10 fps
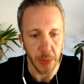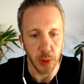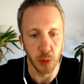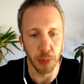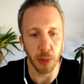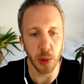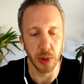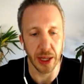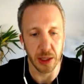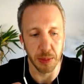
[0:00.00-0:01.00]
you probably
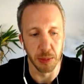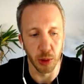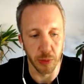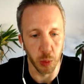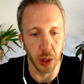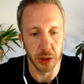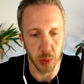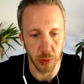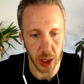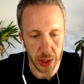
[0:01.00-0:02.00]
want that to be more of a
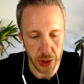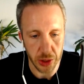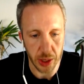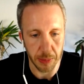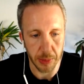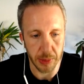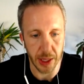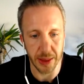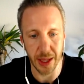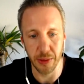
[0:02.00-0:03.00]
one-to-one relationship
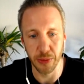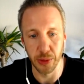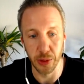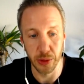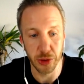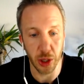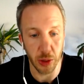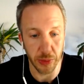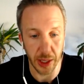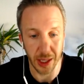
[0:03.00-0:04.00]
and therefore
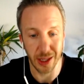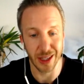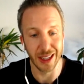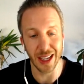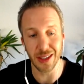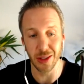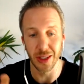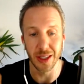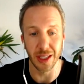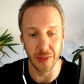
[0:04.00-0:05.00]
serving less on
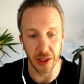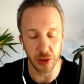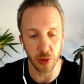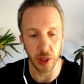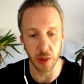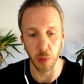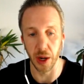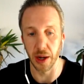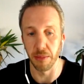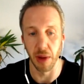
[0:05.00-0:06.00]
the TV screen
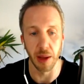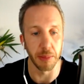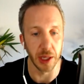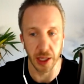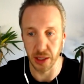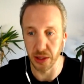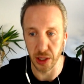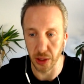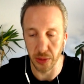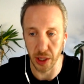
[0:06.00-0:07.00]
where it might be in
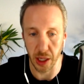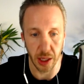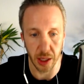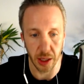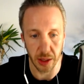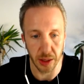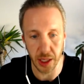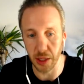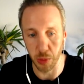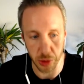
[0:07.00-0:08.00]
you know uh,
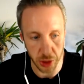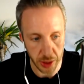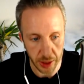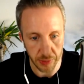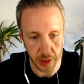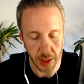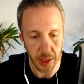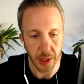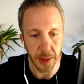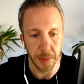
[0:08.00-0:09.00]
kids watching the TV,
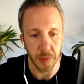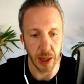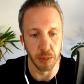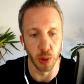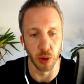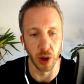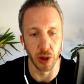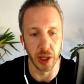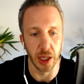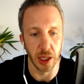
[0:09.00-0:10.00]
and more
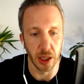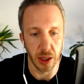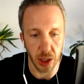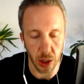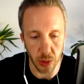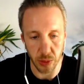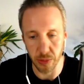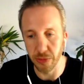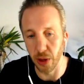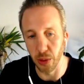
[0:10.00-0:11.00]
on the you know
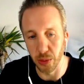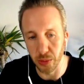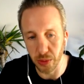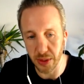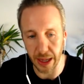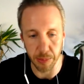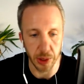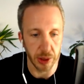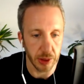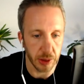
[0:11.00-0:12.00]
phone,
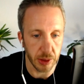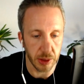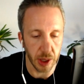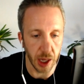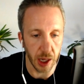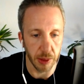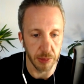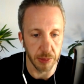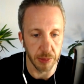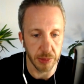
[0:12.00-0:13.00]
tablet,
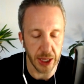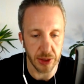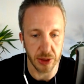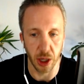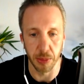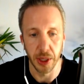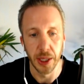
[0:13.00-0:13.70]
um, desktop.